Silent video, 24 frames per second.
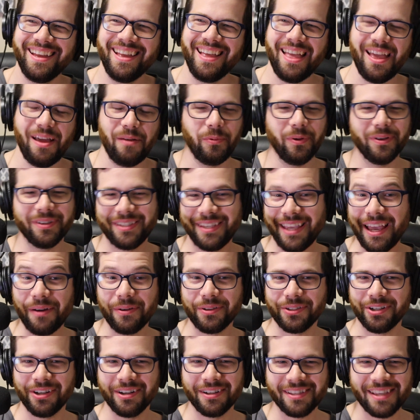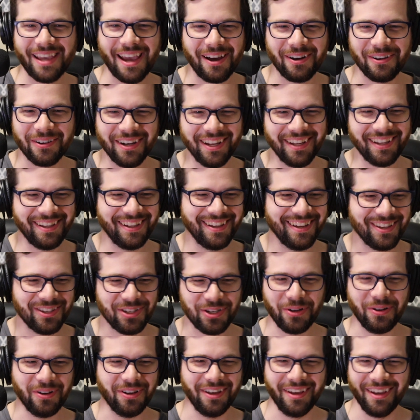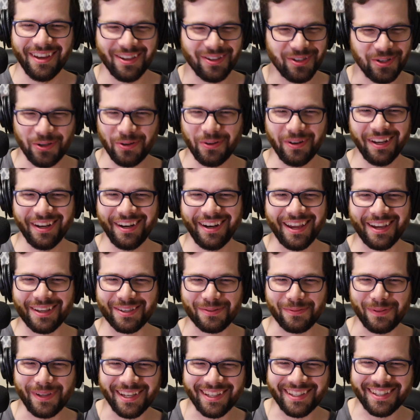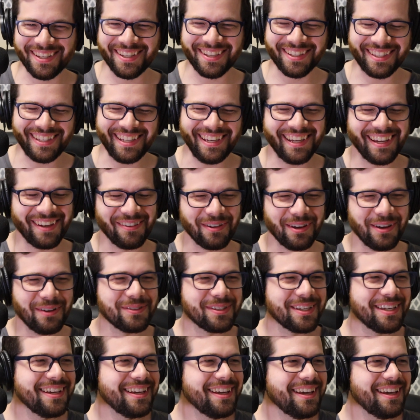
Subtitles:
And we'll see how it turns out. Tune in next week to see how it goes.